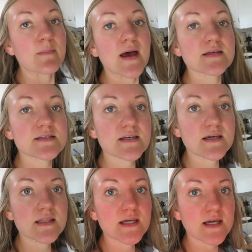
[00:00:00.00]
a mess
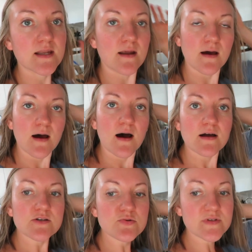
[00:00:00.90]
and then
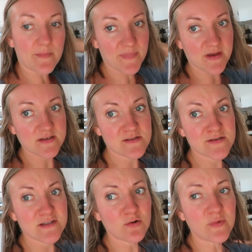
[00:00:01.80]
do something. Since
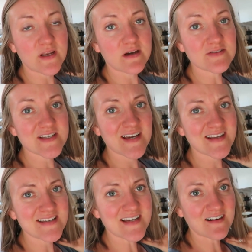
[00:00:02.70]
it's so windy outside
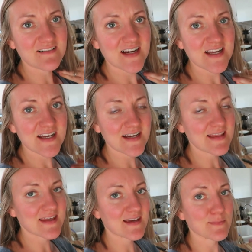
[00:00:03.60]
and decorating, I
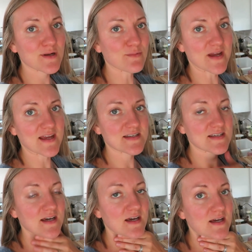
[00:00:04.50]
think I'm gonna
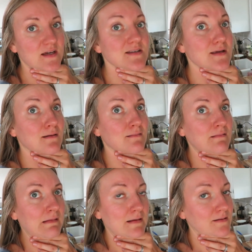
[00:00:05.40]
wait till
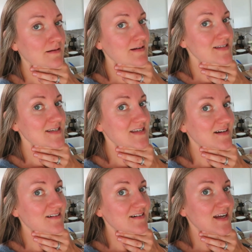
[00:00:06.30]
later to
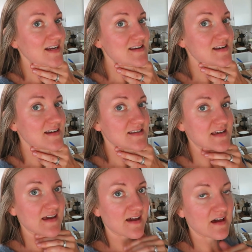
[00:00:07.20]
decorate because
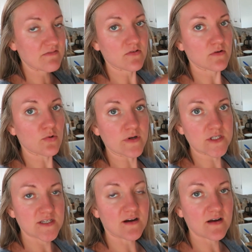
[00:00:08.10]
I have
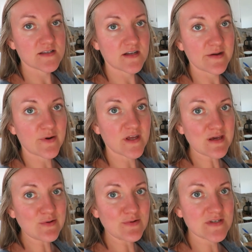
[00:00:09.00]
corn stalks that I wanna
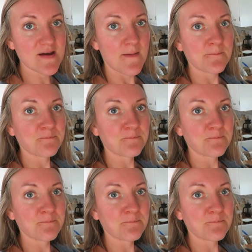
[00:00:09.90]
use